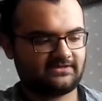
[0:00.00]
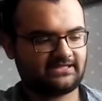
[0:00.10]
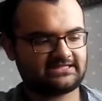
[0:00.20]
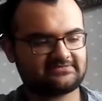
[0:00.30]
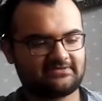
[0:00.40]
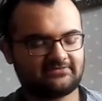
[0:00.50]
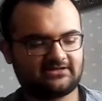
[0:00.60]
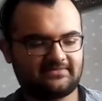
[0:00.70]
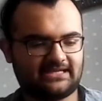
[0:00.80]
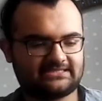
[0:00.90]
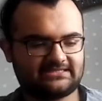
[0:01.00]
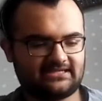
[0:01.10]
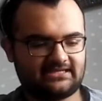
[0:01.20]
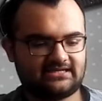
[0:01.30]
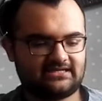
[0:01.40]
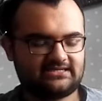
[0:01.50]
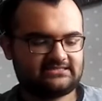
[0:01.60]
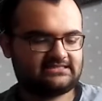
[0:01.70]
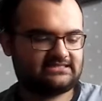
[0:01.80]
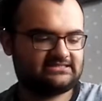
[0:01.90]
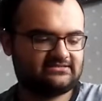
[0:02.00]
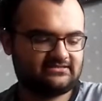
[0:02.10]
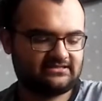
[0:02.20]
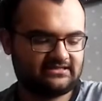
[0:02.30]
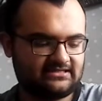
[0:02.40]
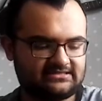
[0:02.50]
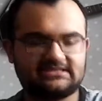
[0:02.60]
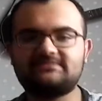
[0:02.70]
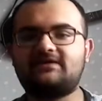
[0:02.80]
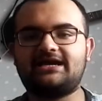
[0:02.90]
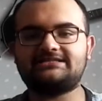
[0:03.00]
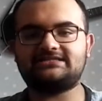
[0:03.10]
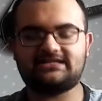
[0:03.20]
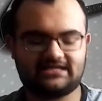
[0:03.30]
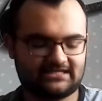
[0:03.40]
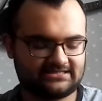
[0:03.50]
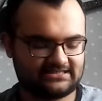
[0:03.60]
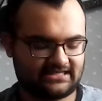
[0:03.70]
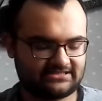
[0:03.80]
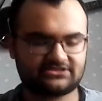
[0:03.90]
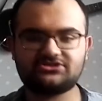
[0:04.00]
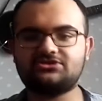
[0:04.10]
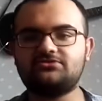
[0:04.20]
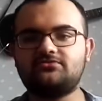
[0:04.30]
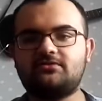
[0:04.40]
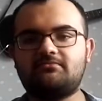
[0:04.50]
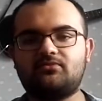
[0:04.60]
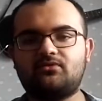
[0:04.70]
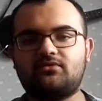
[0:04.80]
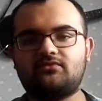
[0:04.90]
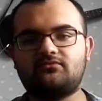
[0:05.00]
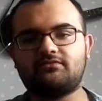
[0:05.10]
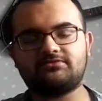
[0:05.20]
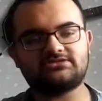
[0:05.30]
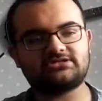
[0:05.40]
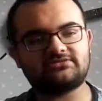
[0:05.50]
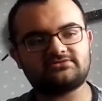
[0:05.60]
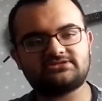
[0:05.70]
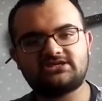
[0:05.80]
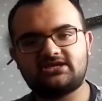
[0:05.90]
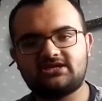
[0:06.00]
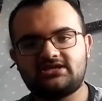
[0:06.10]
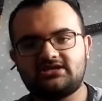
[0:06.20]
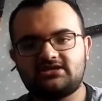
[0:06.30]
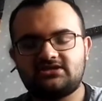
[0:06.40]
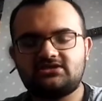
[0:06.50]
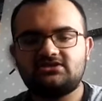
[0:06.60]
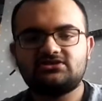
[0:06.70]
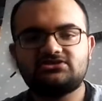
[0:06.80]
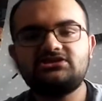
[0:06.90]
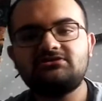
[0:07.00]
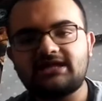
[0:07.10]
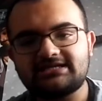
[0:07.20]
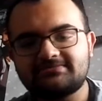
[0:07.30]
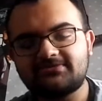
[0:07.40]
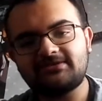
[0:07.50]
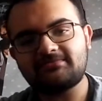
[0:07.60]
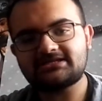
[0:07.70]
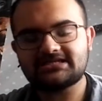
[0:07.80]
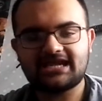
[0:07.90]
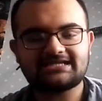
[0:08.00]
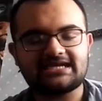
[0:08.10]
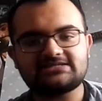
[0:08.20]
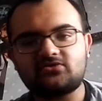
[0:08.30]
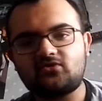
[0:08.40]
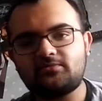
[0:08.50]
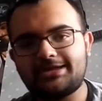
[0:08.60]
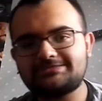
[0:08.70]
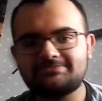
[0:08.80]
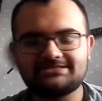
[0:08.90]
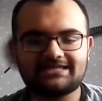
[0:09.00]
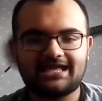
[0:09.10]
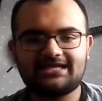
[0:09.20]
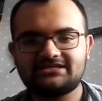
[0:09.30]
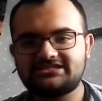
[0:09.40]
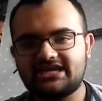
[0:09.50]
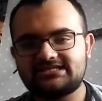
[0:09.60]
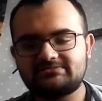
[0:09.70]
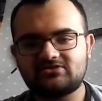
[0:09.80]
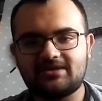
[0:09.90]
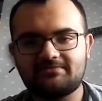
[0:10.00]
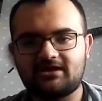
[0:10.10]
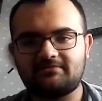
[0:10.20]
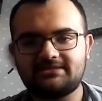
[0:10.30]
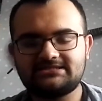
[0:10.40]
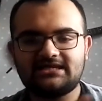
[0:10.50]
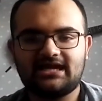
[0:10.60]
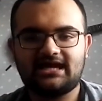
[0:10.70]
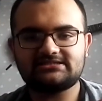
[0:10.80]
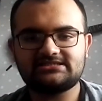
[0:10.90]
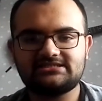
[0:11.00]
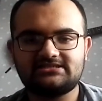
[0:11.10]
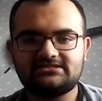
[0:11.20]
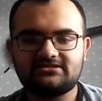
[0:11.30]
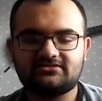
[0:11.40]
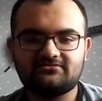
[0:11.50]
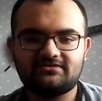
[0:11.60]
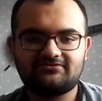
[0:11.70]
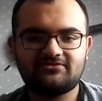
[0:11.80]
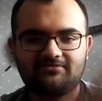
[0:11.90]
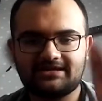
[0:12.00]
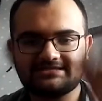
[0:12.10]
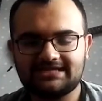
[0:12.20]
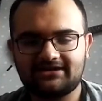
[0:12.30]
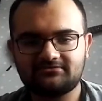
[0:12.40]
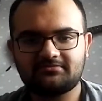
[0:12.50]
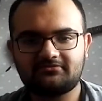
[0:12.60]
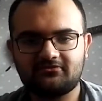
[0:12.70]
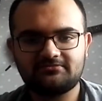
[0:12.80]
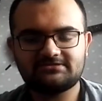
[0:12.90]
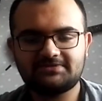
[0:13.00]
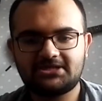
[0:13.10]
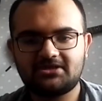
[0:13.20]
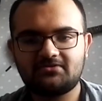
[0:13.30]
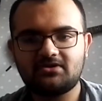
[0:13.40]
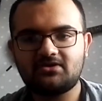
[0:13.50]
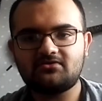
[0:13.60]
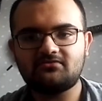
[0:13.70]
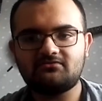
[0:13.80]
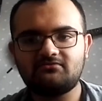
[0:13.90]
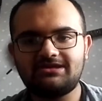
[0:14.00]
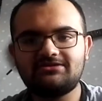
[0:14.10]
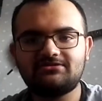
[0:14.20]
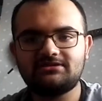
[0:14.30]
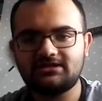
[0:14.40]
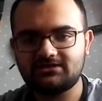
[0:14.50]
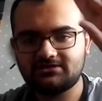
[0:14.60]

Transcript: Next week we're going to be getting six more iTunes cards and 2 more runestones. So that is pretty much it. As always, please like, share, subscribe, comment. I'll see you in another review, wind down, or performance video real